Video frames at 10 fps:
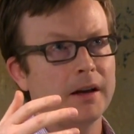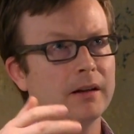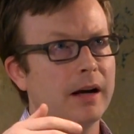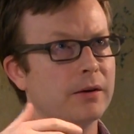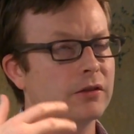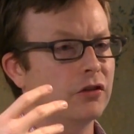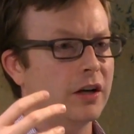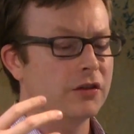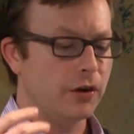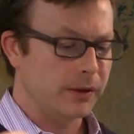allow us to
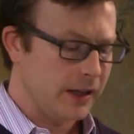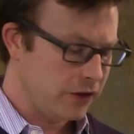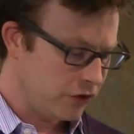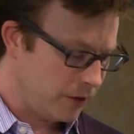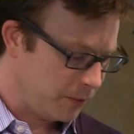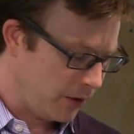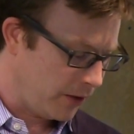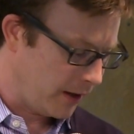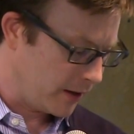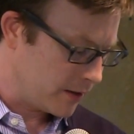change our relationship to
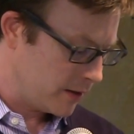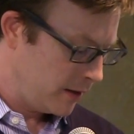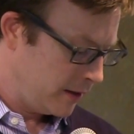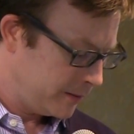things.